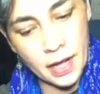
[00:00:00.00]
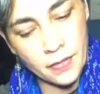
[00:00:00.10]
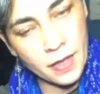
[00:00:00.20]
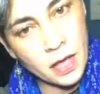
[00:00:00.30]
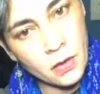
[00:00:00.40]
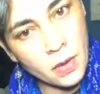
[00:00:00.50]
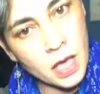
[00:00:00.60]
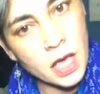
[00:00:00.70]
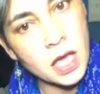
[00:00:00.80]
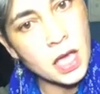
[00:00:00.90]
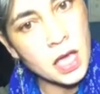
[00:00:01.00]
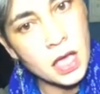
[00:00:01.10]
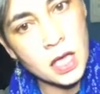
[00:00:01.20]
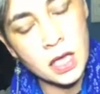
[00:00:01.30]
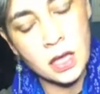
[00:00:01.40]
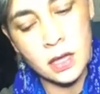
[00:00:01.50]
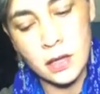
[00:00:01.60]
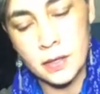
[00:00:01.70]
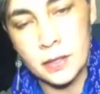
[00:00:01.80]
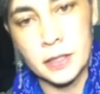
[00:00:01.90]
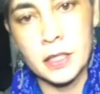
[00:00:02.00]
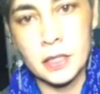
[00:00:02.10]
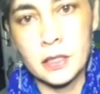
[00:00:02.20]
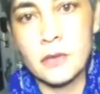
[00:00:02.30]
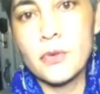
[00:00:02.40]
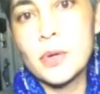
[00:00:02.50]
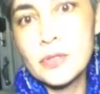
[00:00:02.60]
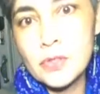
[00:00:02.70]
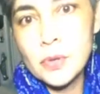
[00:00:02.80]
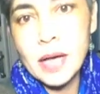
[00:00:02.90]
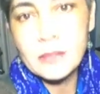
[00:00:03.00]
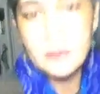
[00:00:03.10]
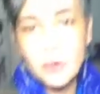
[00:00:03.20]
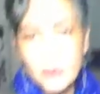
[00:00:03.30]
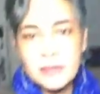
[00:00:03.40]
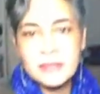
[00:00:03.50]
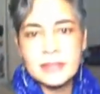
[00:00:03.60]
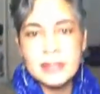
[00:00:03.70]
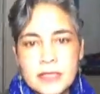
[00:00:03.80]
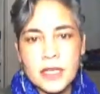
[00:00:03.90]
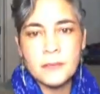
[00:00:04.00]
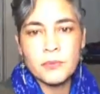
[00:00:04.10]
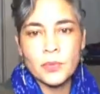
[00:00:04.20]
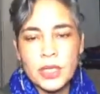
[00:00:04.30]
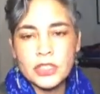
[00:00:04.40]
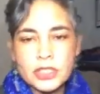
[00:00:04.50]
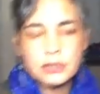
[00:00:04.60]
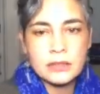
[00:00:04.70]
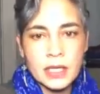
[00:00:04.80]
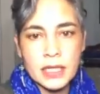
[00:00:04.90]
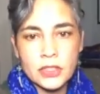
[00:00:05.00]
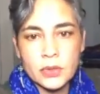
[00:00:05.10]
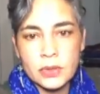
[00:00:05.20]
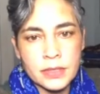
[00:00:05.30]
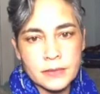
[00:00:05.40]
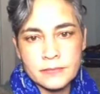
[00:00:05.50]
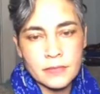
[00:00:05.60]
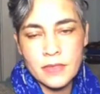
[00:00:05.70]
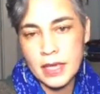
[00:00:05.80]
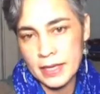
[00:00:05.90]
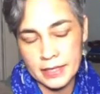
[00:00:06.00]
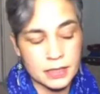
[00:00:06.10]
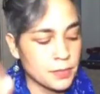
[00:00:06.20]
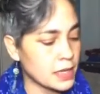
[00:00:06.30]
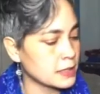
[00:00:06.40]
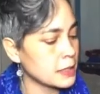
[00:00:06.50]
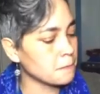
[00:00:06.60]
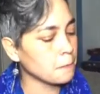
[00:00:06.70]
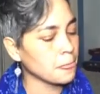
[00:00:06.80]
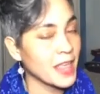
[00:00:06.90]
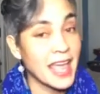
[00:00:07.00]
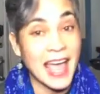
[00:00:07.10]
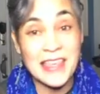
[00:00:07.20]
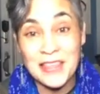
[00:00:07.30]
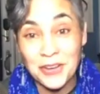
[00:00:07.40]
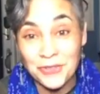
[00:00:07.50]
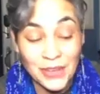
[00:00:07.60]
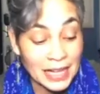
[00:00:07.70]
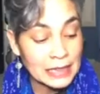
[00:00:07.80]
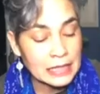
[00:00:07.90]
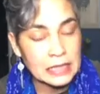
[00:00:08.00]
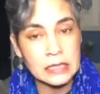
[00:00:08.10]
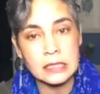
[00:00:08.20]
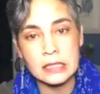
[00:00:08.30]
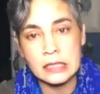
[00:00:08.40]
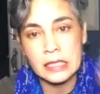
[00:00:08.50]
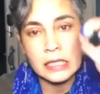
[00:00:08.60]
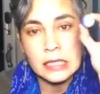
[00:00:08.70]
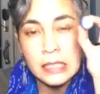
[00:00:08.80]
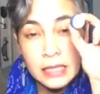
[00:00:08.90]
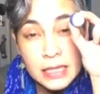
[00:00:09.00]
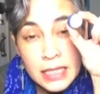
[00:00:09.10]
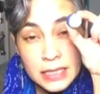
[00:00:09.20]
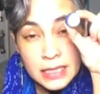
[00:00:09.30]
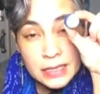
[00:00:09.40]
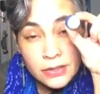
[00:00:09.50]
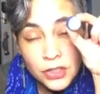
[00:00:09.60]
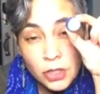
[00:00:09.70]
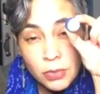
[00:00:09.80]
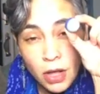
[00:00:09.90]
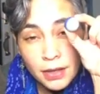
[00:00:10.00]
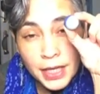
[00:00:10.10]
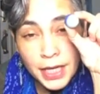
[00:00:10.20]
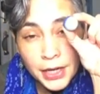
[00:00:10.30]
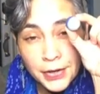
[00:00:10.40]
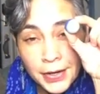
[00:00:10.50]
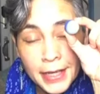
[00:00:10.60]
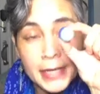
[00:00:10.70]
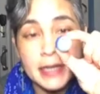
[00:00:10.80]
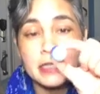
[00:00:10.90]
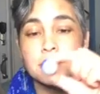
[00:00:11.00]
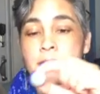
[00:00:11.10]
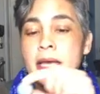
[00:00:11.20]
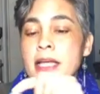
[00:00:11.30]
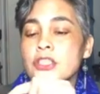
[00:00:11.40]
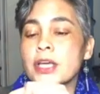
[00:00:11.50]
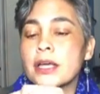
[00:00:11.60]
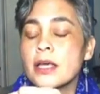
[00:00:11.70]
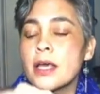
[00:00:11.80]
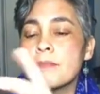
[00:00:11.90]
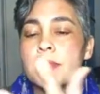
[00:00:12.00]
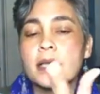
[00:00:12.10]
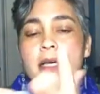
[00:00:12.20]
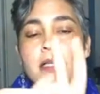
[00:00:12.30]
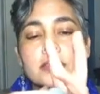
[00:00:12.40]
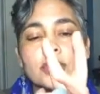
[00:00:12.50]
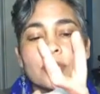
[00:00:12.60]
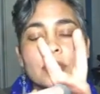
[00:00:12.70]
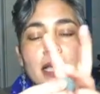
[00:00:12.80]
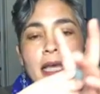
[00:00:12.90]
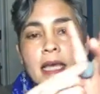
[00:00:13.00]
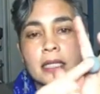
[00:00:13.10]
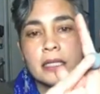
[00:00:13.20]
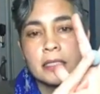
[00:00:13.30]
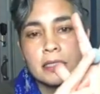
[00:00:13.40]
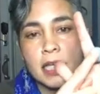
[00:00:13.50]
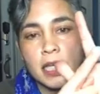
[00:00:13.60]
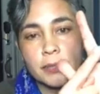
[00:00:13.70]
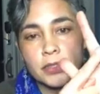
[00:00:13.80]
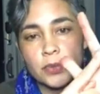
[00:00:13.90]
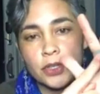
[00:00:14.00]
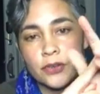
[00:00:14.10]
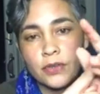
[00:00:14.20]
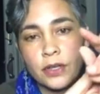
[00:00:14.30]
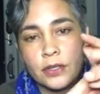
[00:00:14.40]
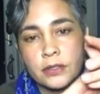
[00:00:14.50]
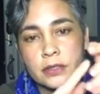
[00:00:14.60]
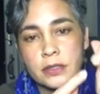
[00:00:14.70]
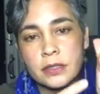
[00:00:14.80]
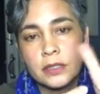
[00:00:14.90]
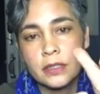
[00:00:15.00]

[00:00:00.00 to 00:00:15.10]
hand that way. Of course, Sue has her own system, which I totally think is amazing. And then finally, this little ball here is magic because you can take it between your fingers